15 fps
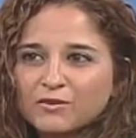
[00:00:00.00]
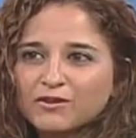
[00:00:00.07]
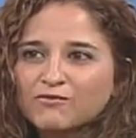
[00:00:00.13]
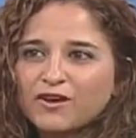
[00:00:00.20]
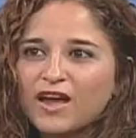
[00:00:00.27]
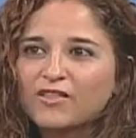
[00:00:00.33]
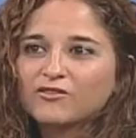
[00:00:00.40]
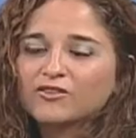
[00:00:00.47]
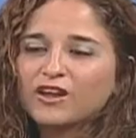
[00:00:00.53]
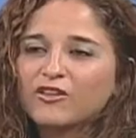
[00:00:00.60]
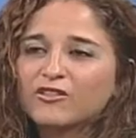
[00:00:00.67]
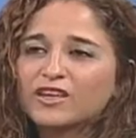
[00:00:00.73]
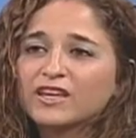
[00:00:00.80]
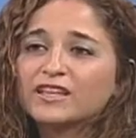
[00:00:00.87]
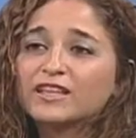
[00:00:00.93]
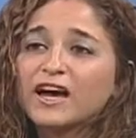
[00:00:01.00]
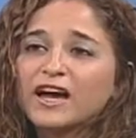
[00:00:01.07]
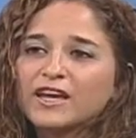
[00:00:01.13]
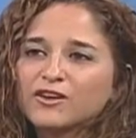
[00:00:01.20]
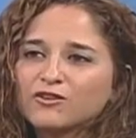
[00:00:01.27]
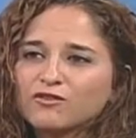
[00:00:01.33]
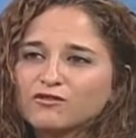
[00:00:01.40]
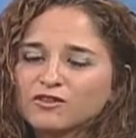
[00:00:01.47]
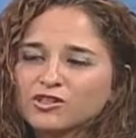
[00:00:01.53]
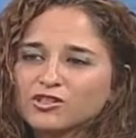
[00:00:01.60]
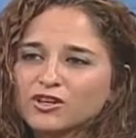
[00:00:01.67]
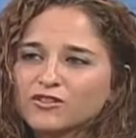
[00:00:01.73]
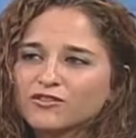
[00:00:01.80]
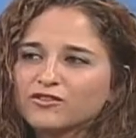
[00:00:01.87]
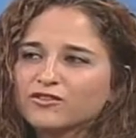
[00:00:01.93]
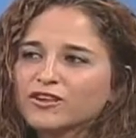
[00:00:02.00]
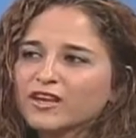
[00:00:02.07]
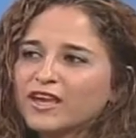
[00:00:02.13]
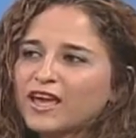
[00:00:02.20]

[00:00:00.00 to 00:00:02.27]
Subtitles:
but rather now they glide over each other.